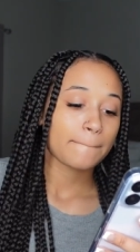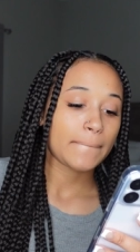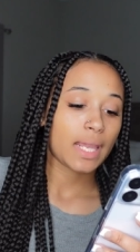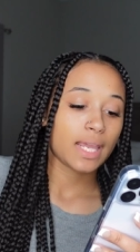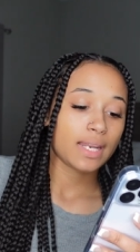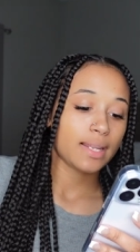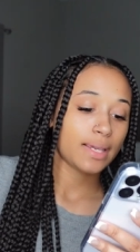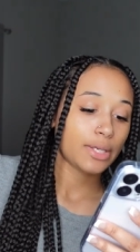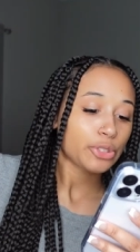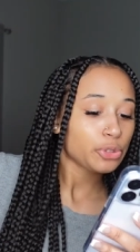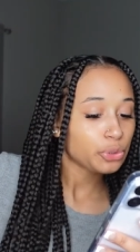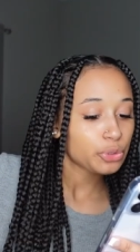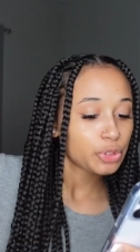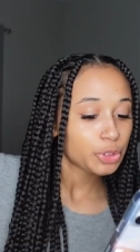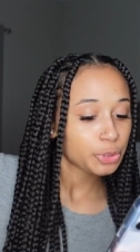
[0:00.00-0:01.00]
And then
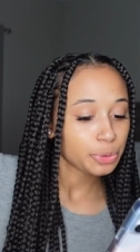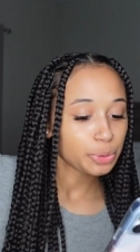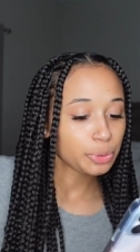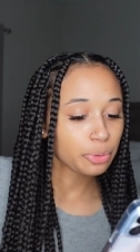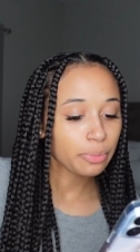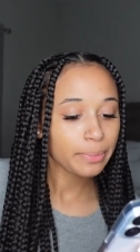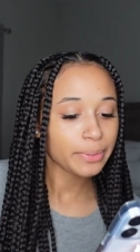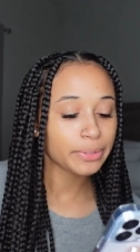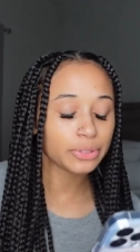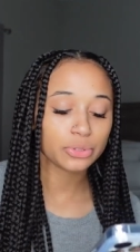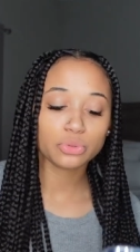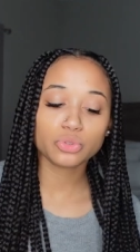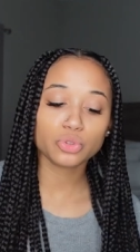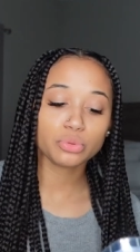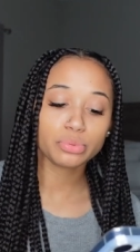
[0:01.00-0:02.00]
YouTube,
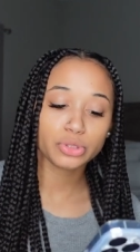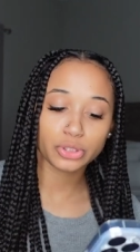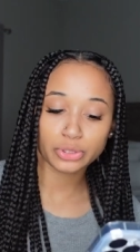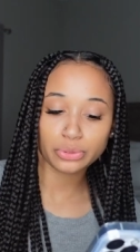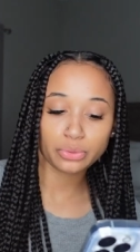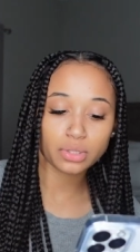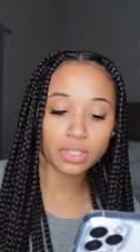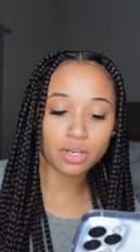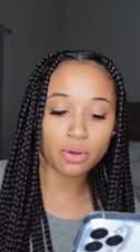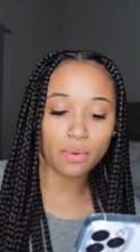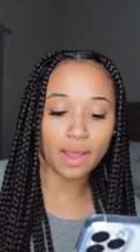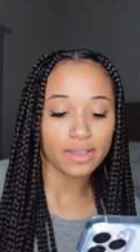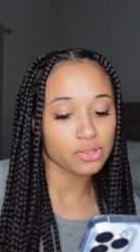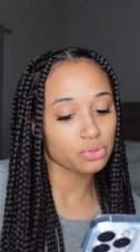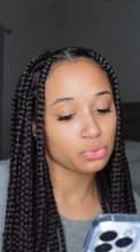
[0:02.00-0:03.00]
YouTube Studio I
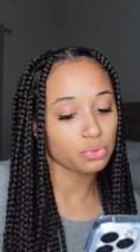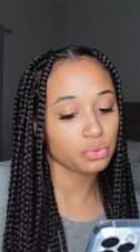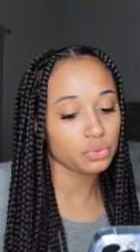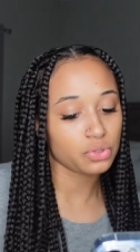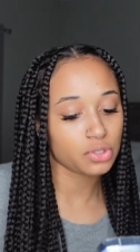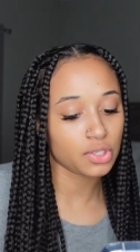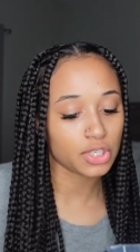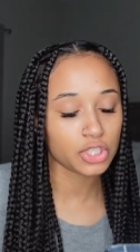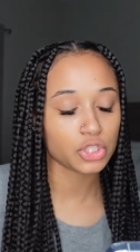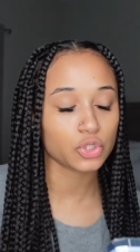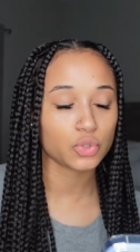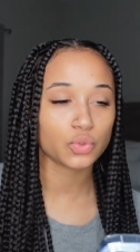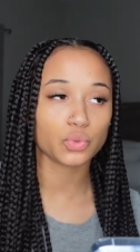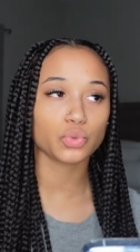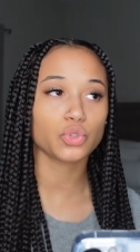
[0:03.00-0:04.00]
use
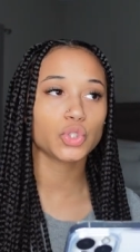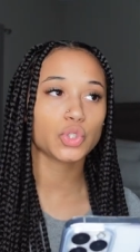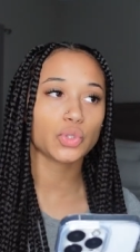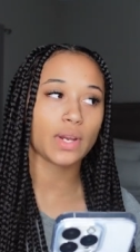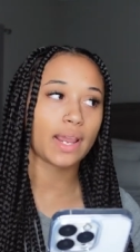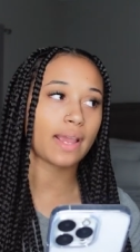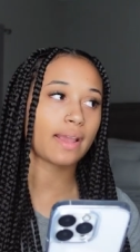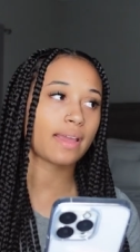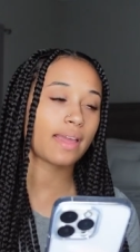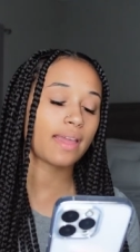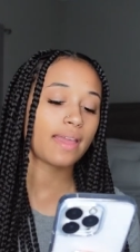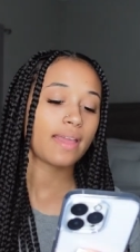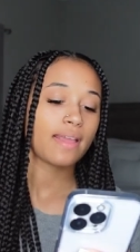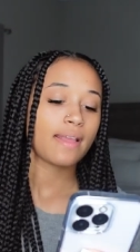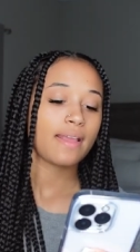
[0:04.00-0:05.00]
to track
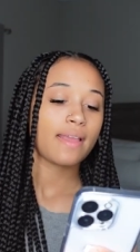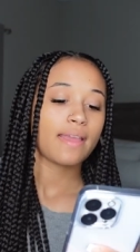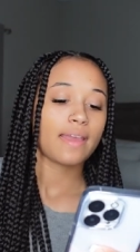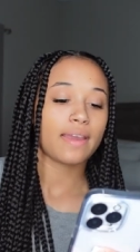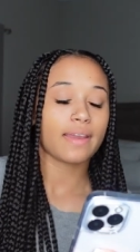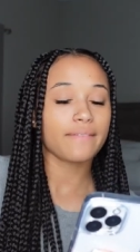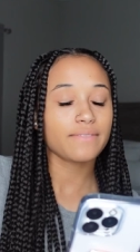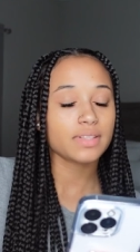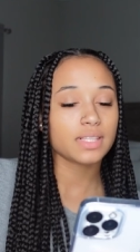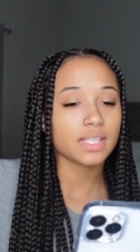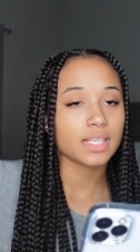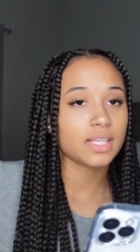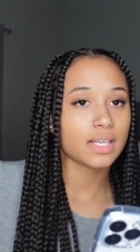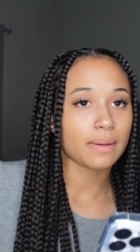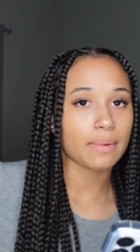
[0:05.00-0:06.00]

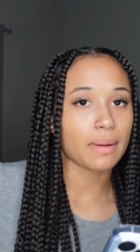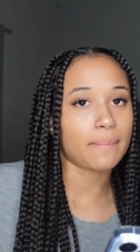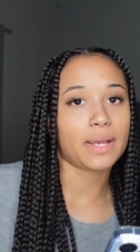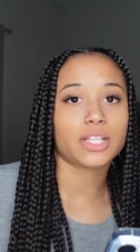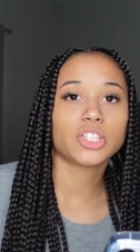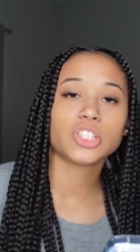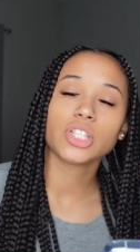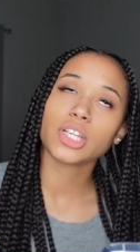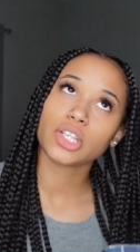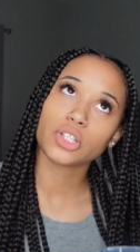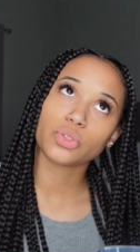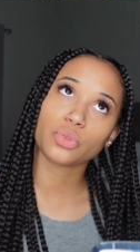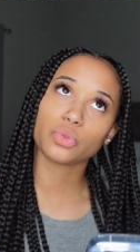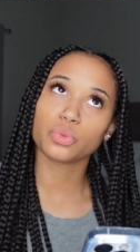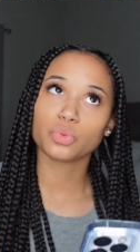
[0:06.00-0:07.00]
everything about my
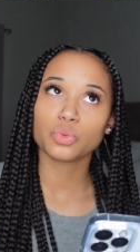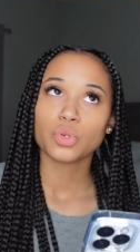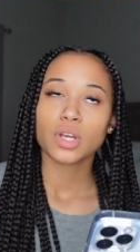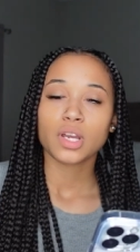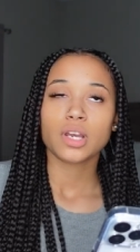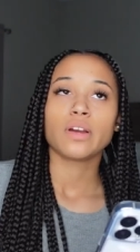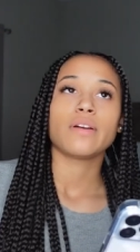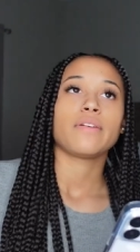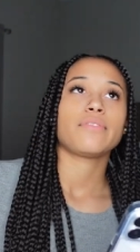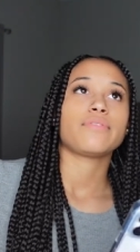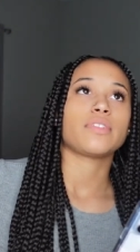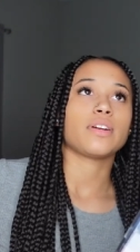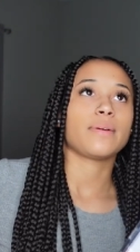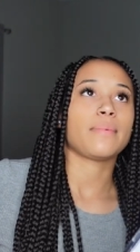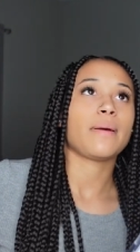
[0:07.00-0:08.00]
channel,
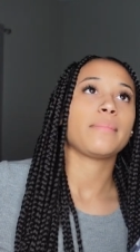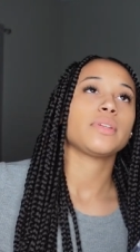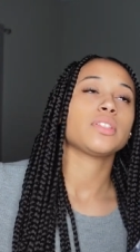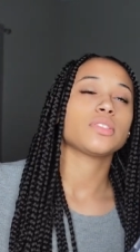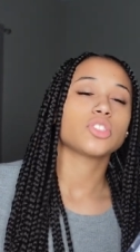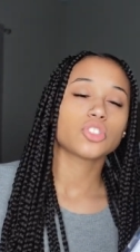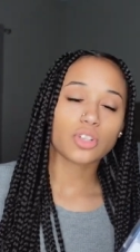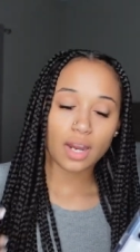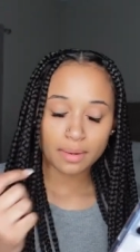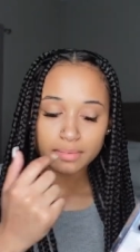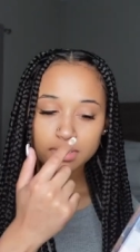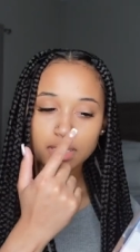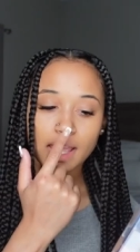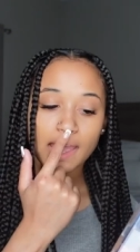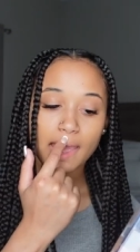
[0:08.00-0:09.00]
from how many subscribers
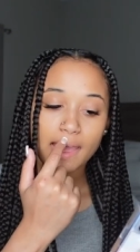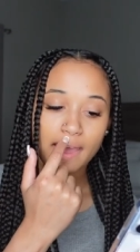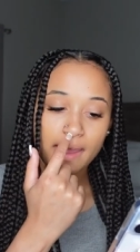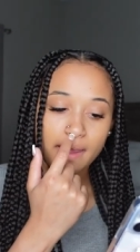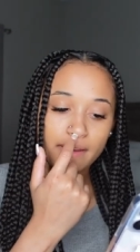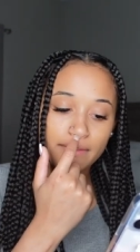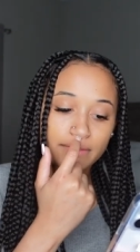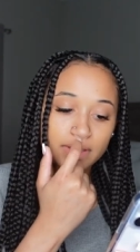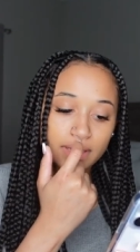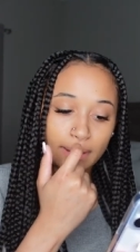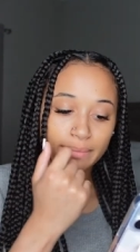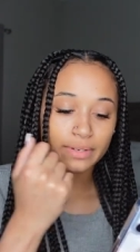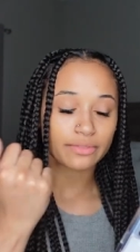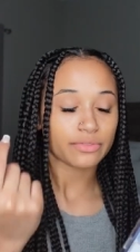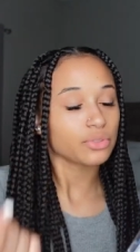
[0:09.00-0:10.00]
I have, to how
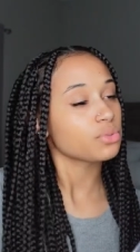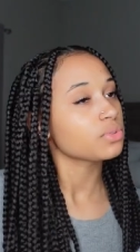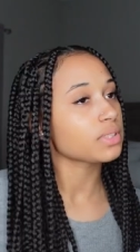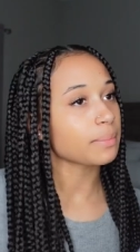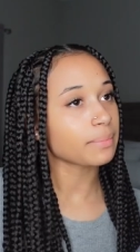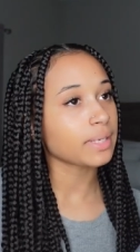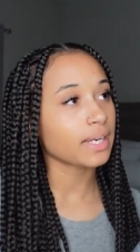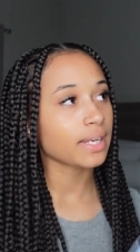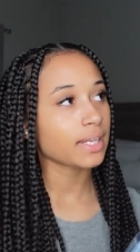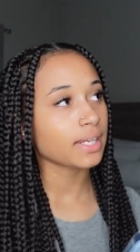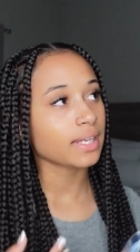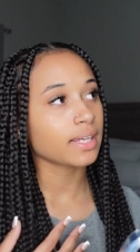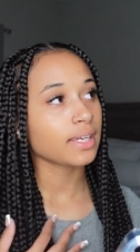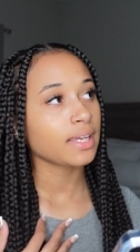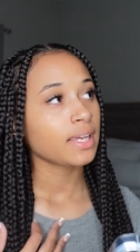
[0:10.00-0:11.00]
many views I'm
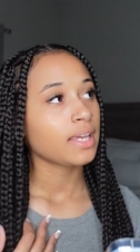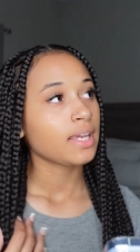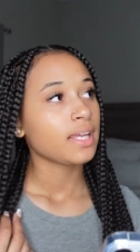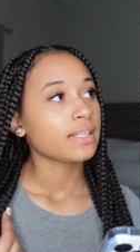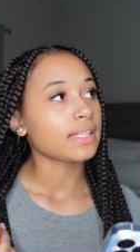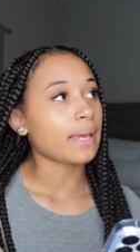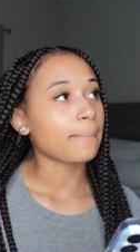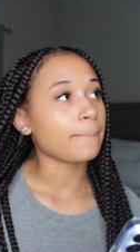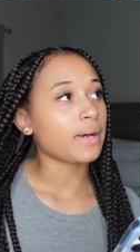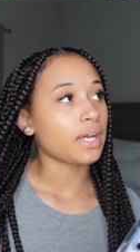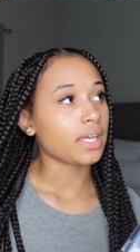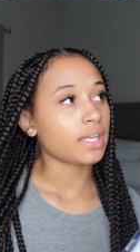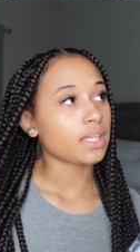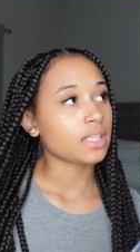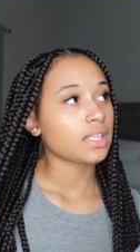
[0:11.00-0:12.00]
getting that
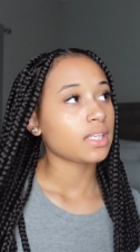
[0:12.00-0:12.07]
month,